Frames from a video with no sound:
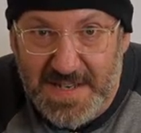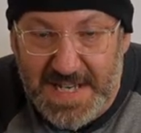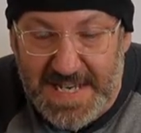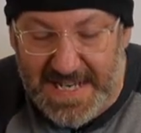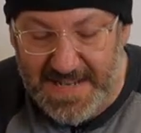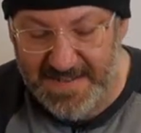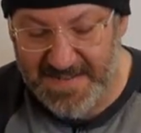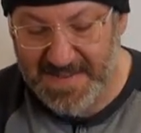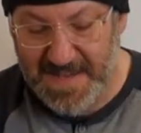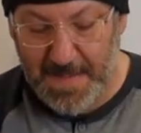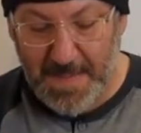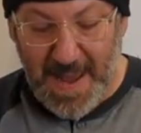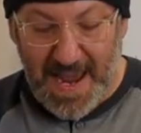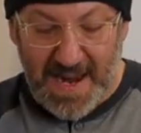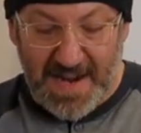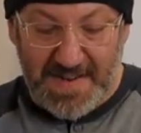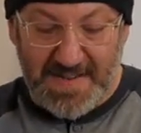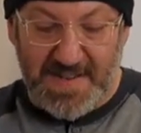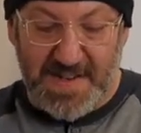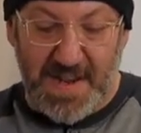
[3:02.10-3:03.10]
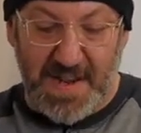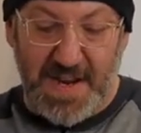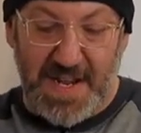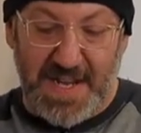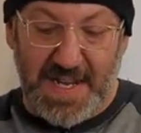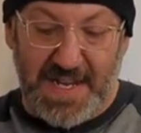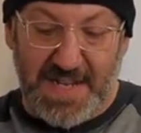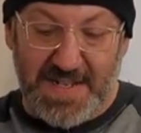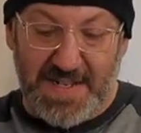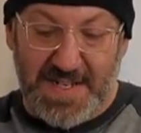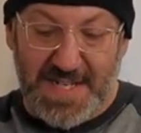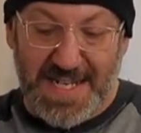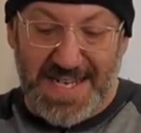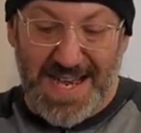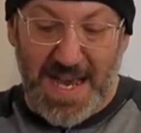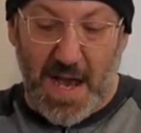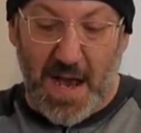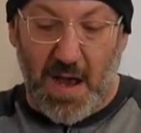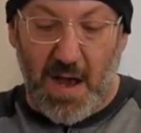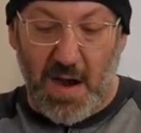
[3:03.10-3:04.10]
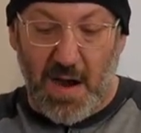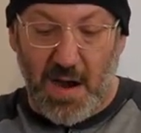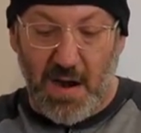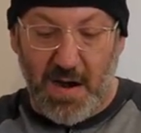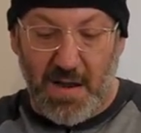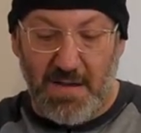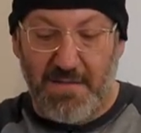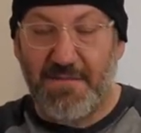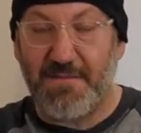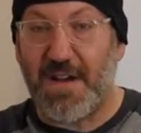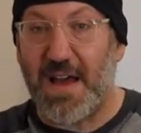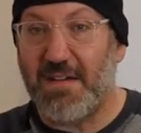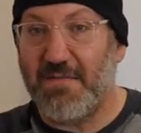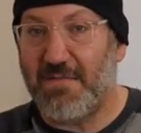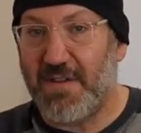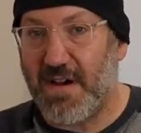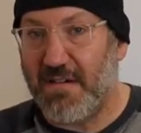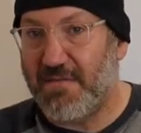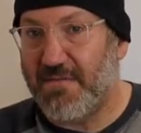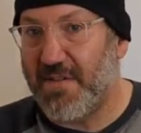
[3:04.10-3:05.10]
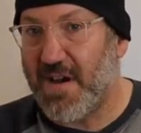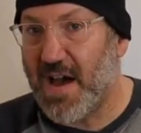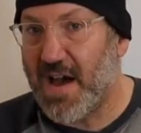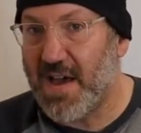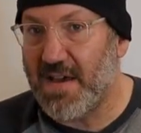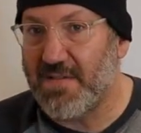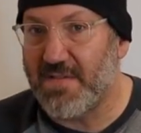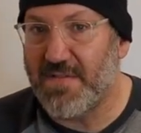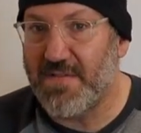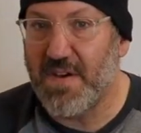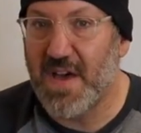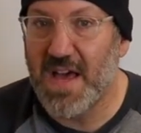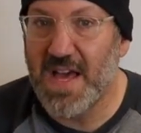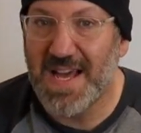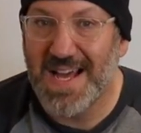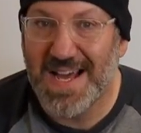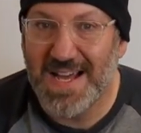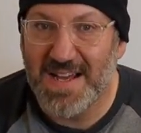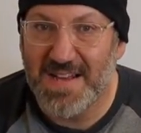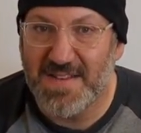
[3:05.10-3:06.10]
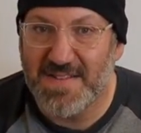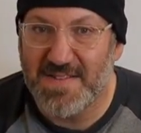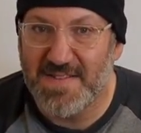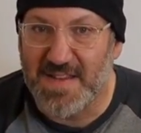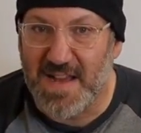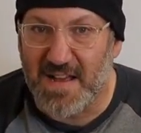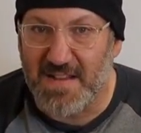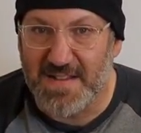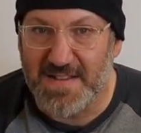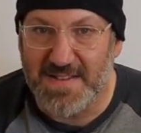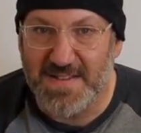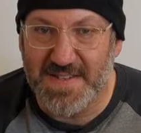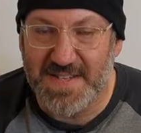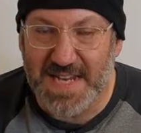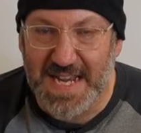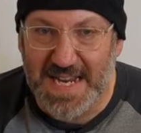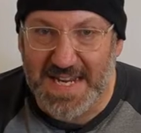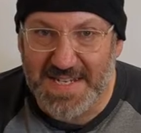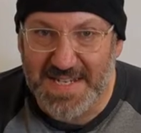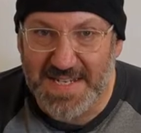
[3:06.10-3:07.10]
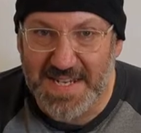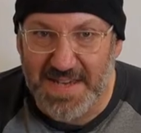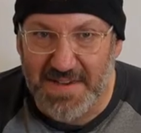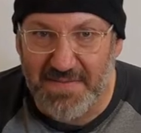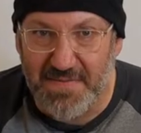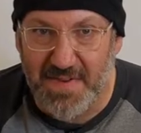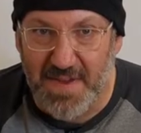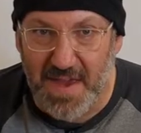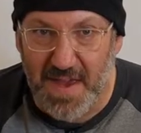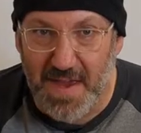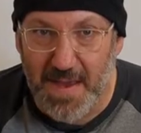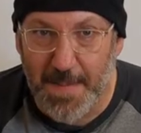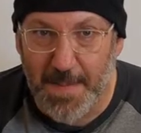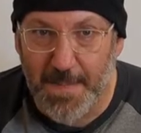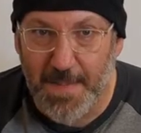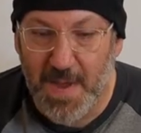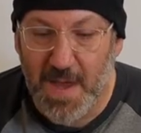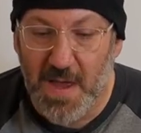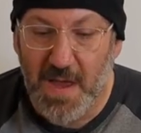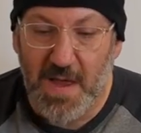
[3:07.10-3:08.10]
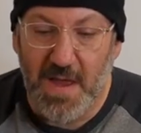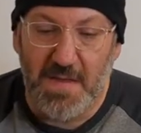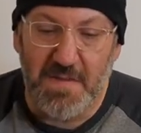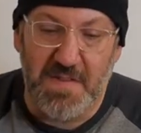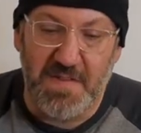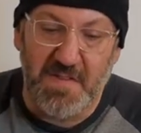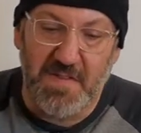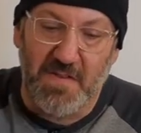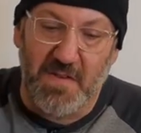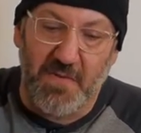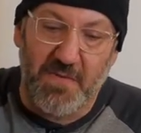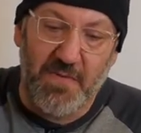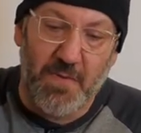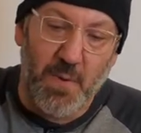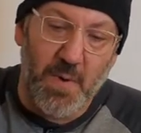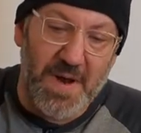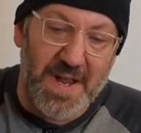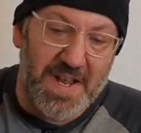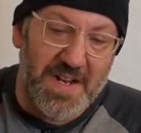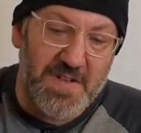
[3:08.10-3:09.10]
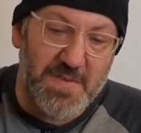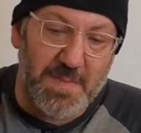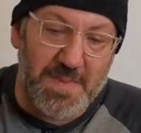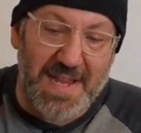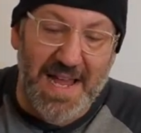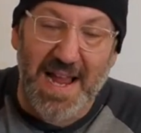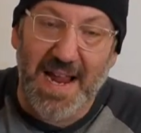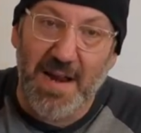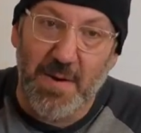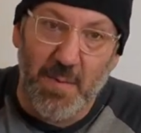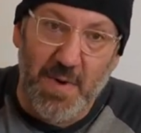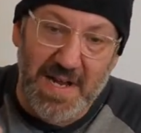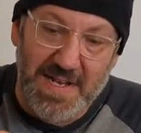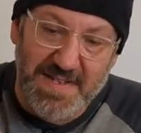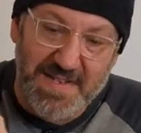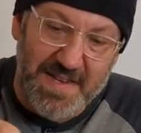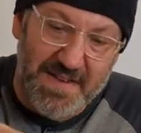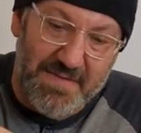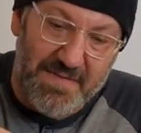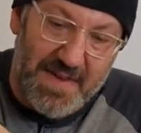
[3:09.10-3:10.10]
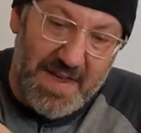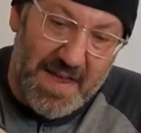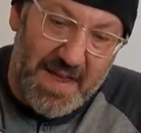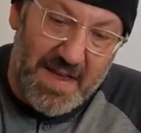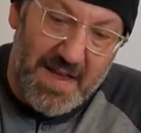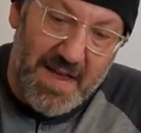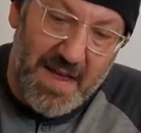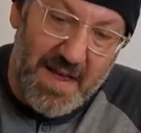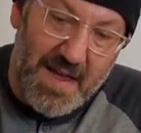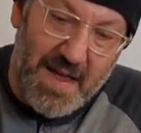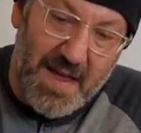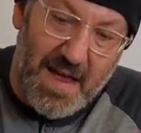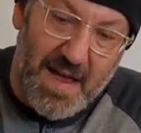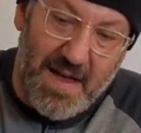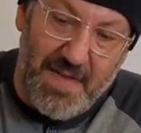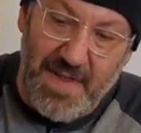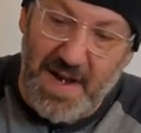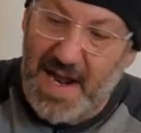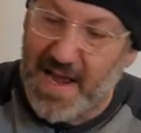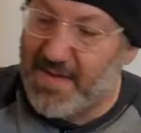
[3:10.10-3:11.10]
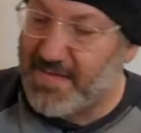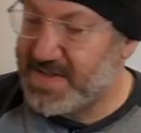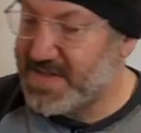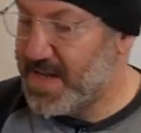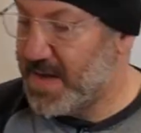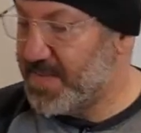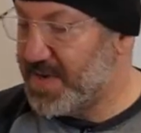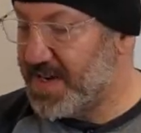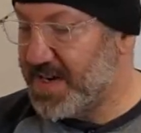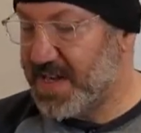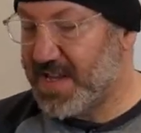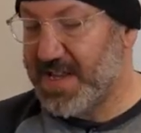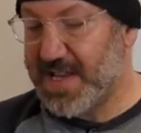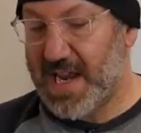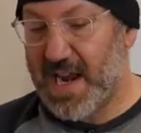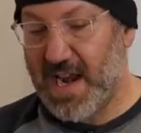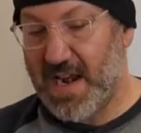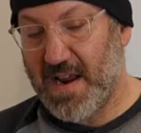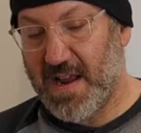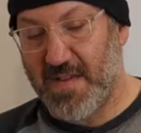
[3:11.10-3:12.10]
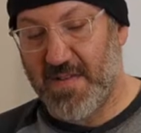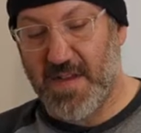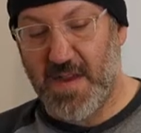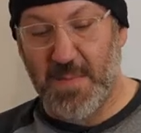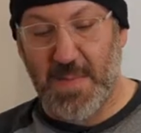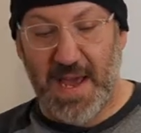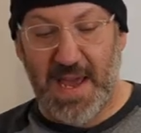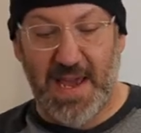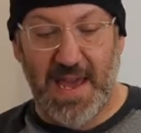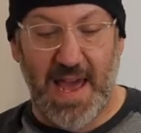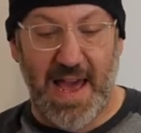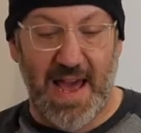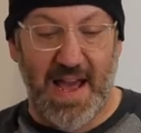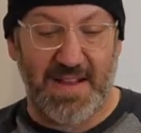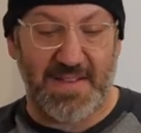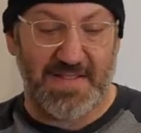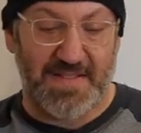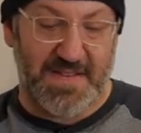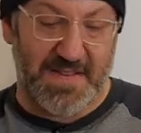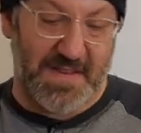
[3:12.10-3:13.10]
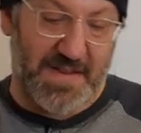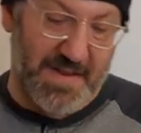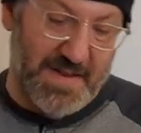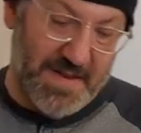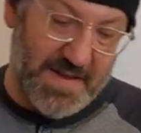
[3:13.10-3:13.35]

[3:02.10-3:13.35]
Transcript: is the Panasonic TR555 solid state TV. This is a four inch black and white TV uh, that I have attempted to clean and then my cats,